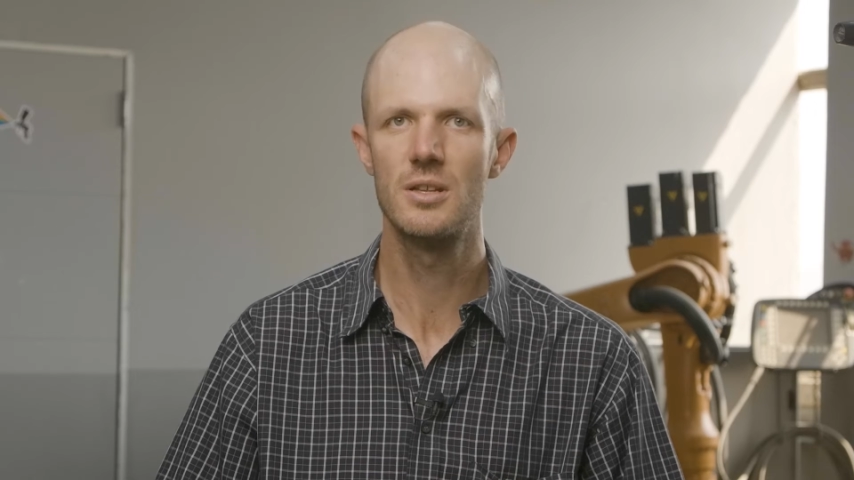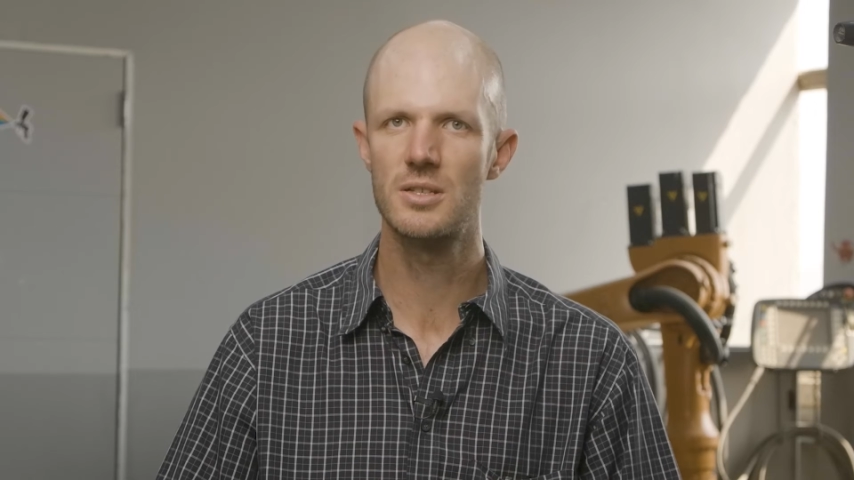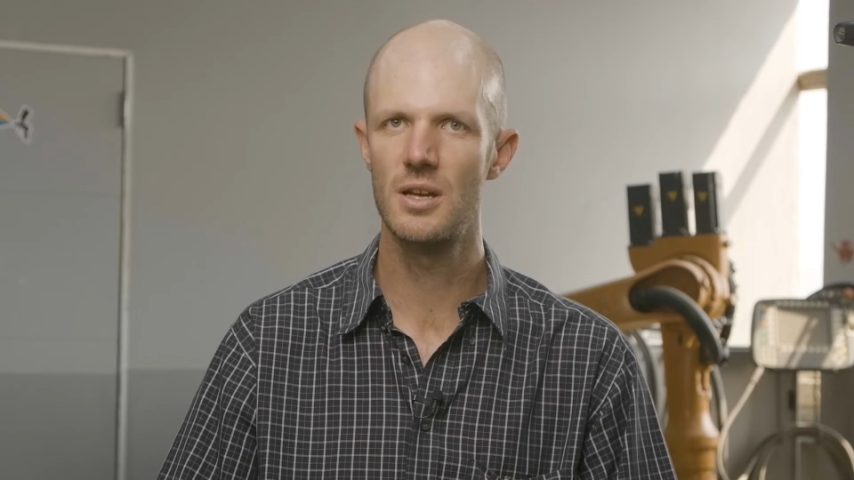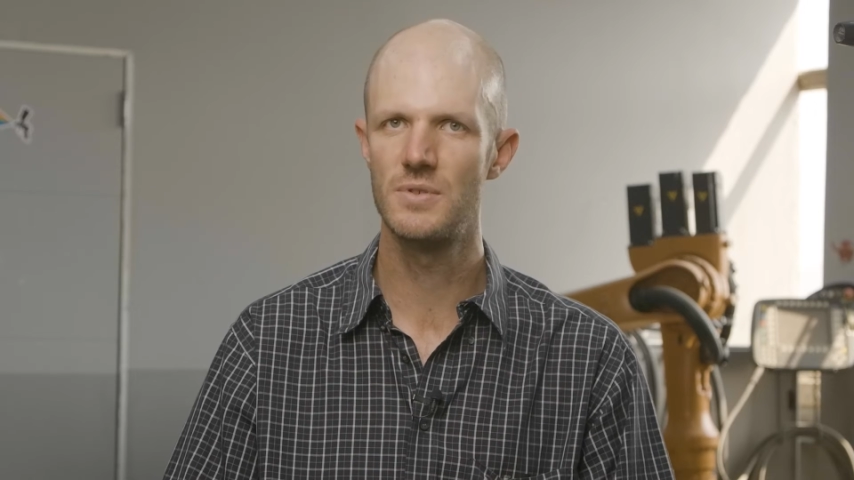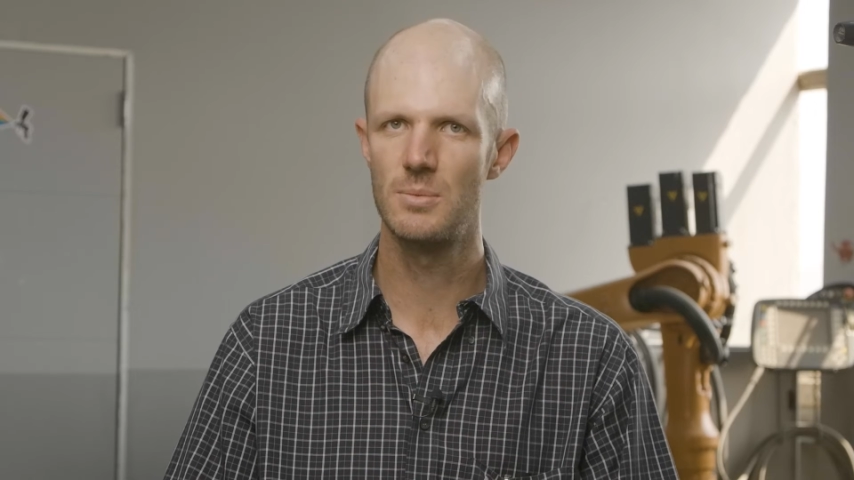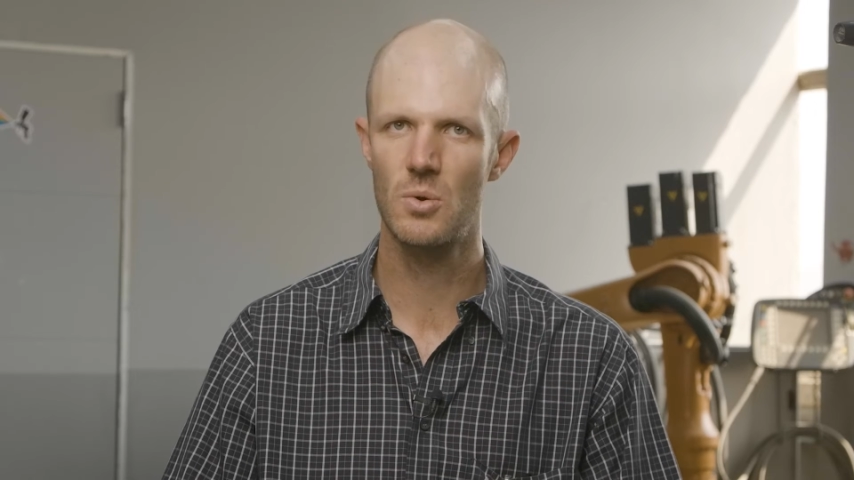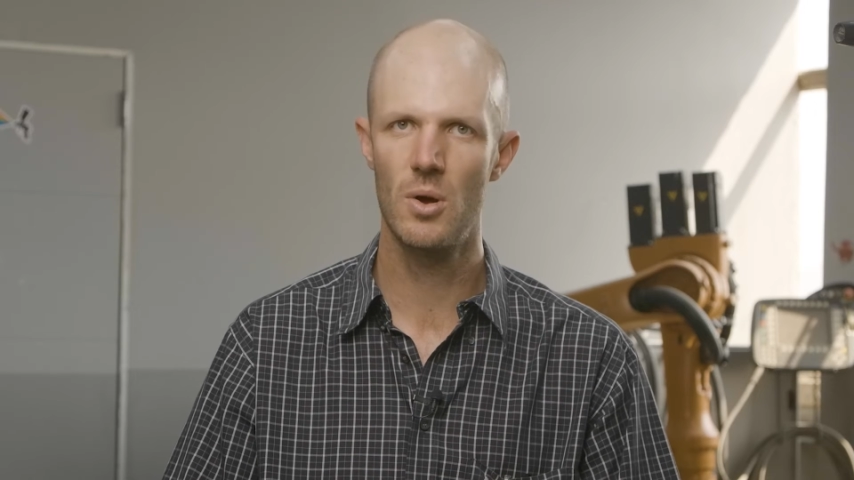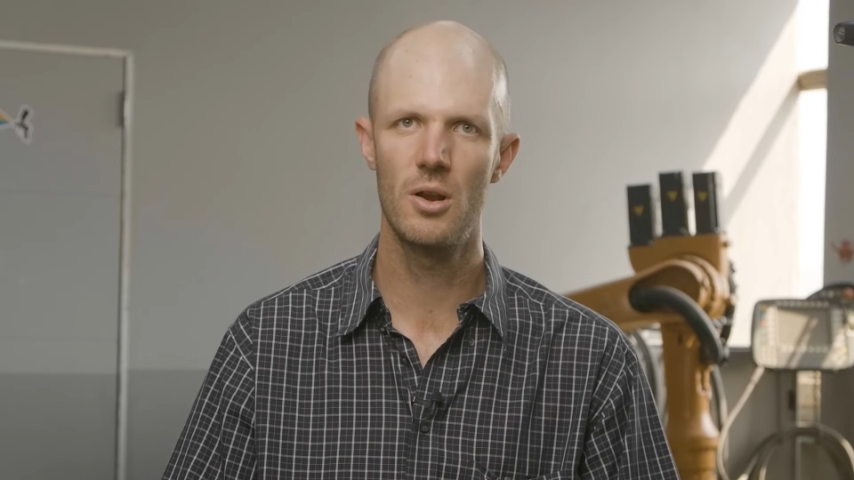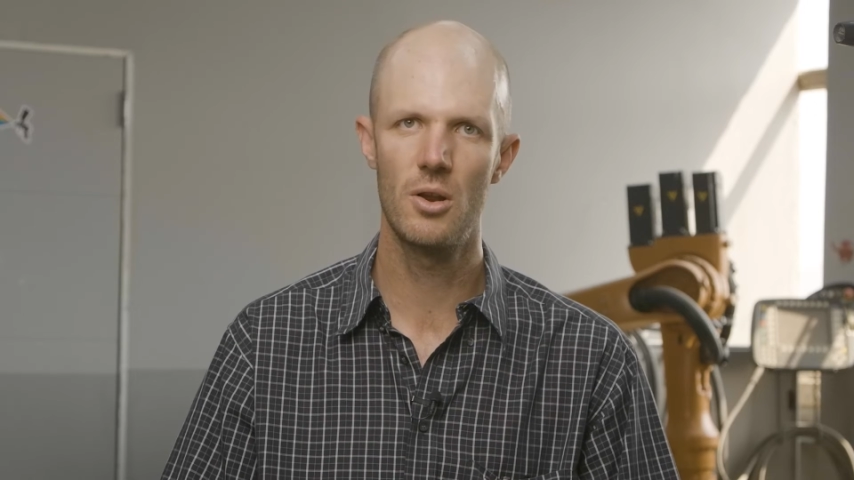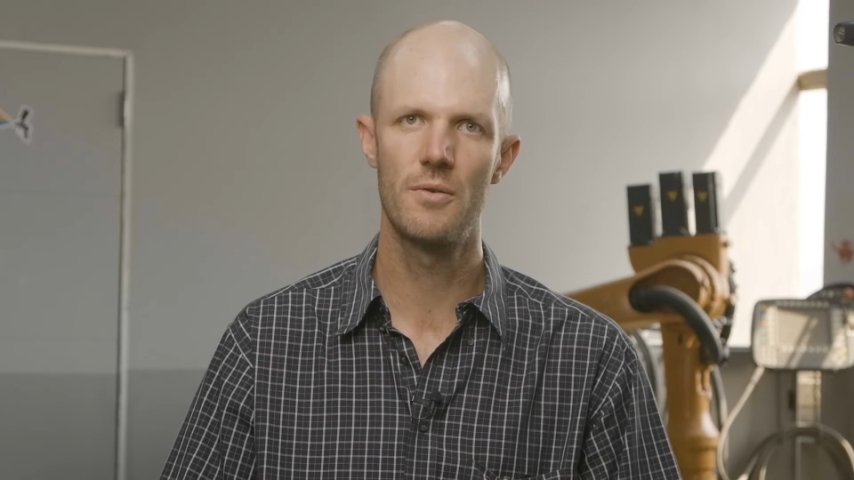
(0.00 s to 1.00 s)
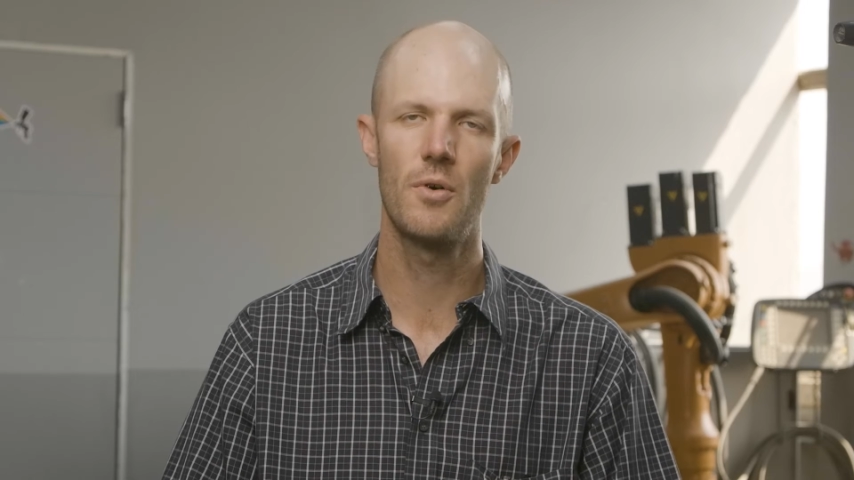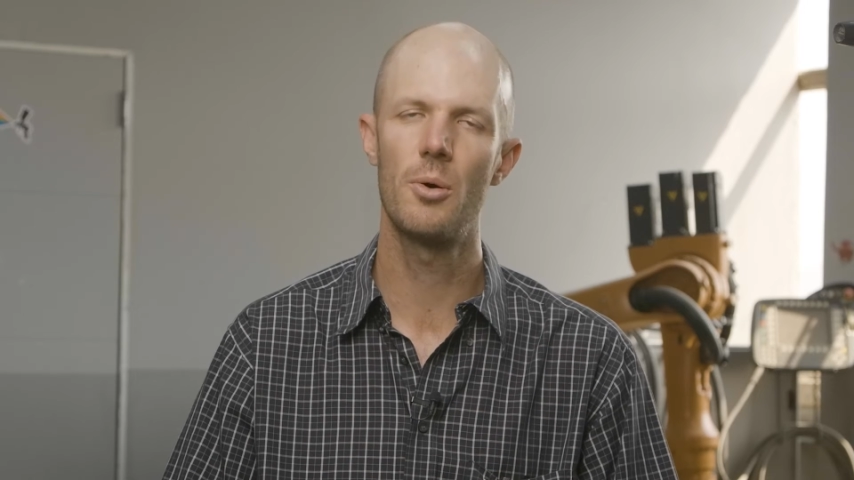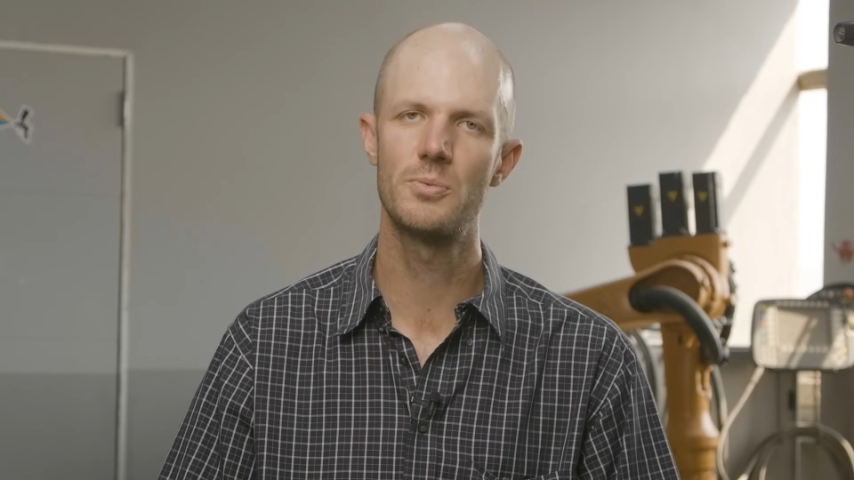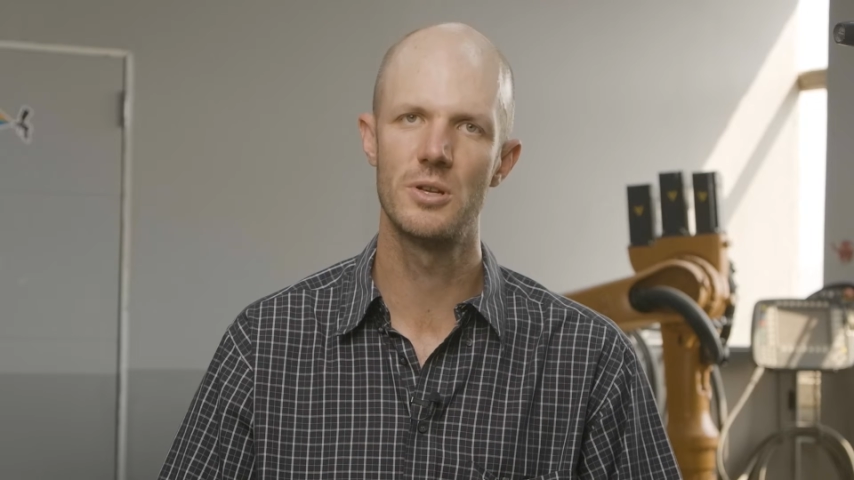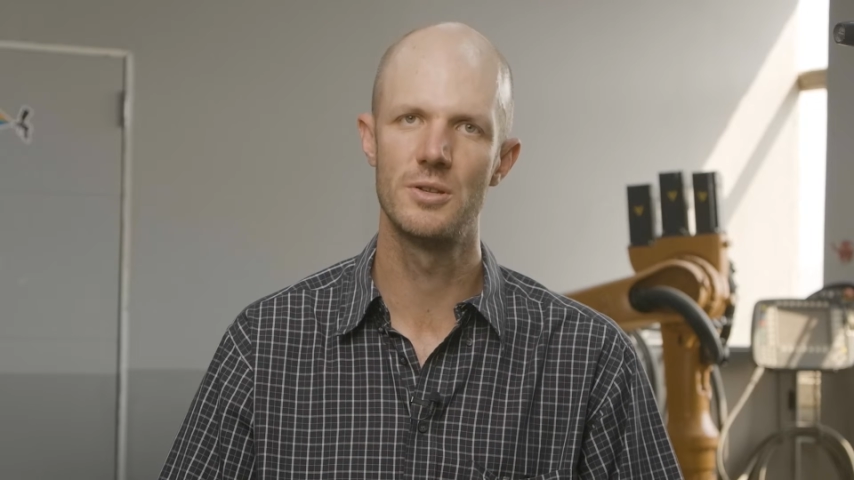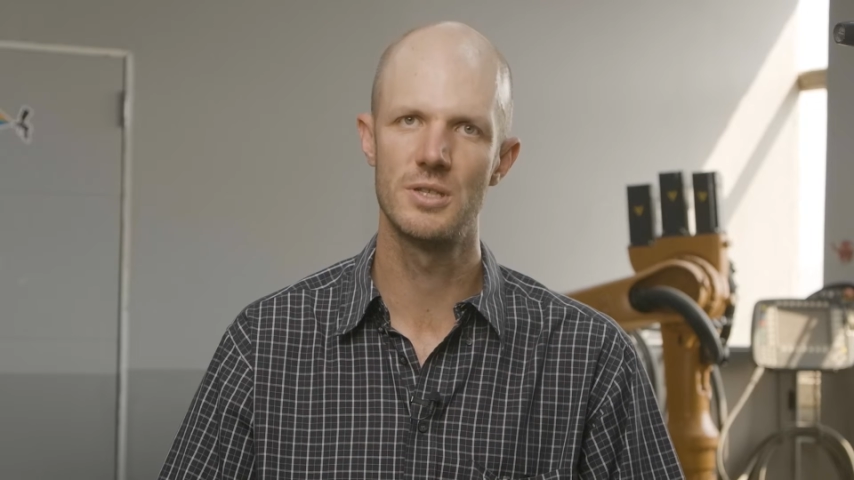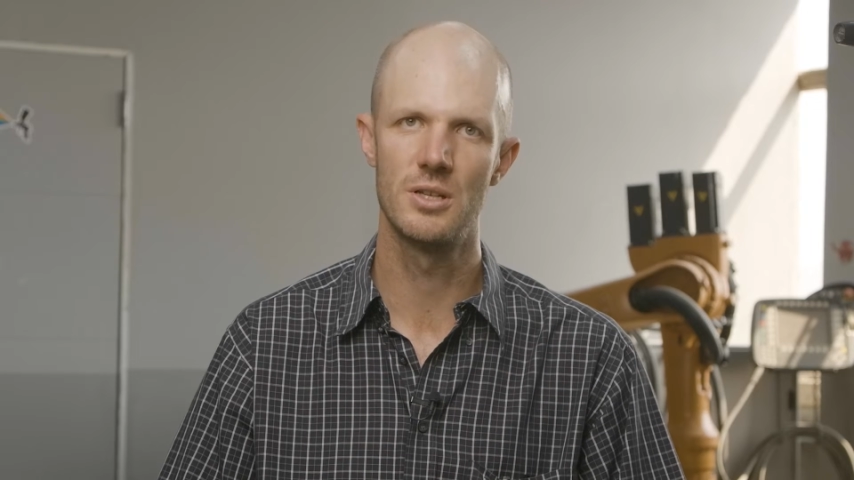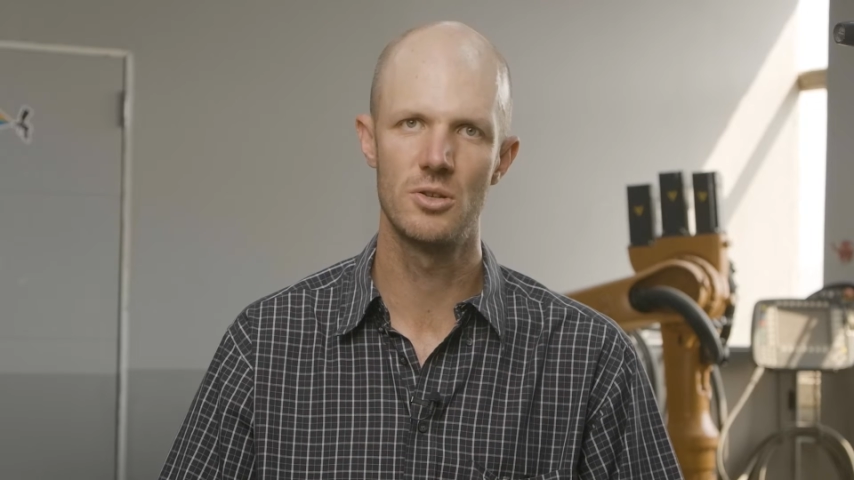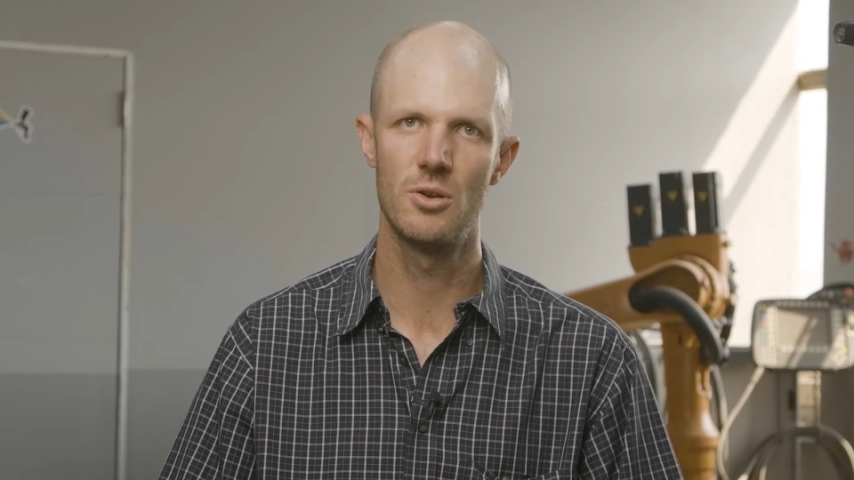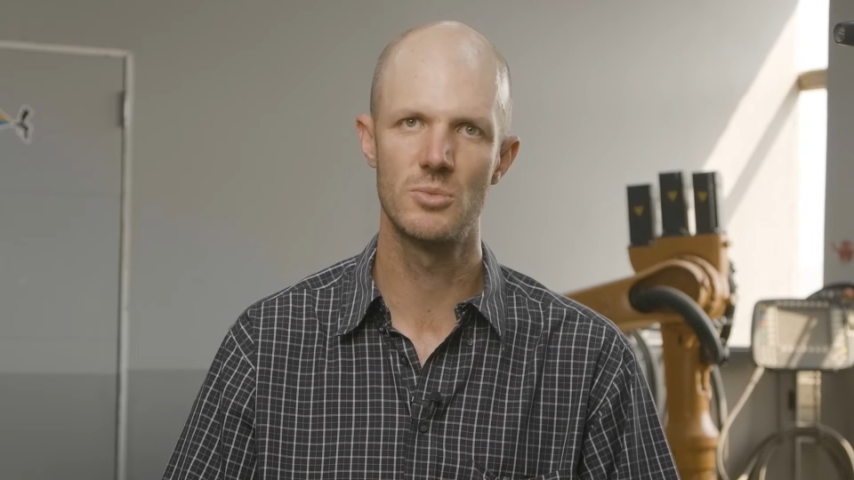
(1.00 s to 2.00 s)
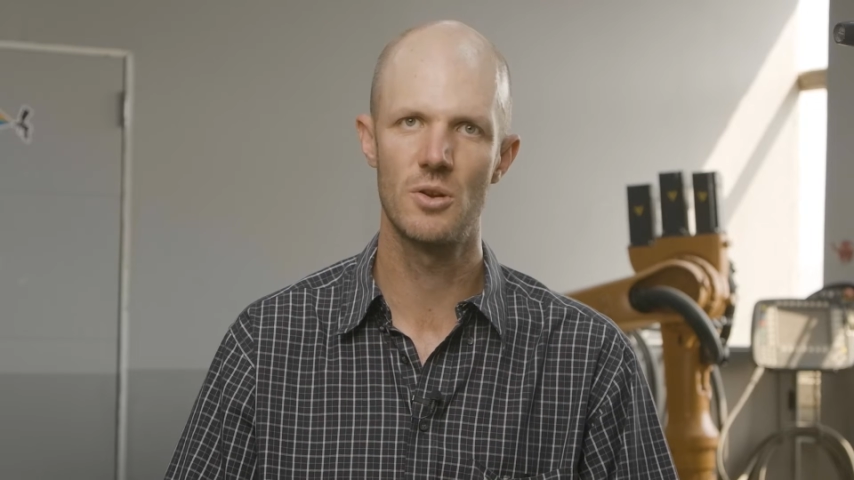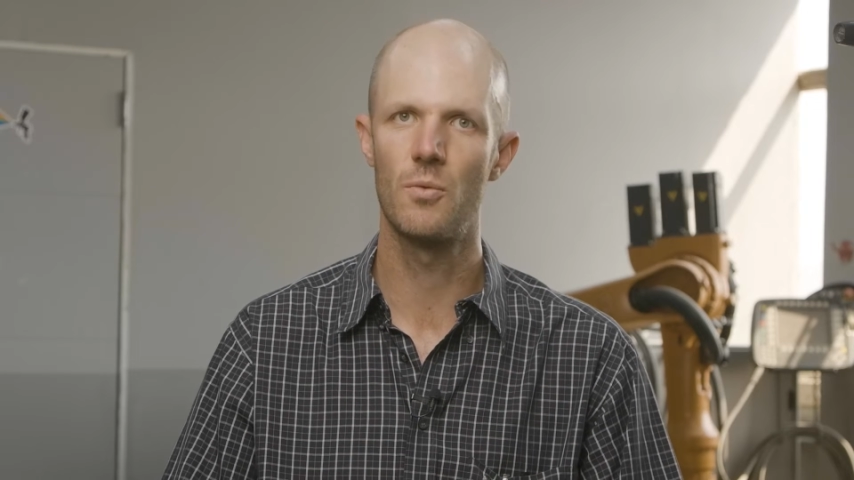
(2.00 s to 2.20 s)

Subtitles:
This gives them quite a lot of options in terms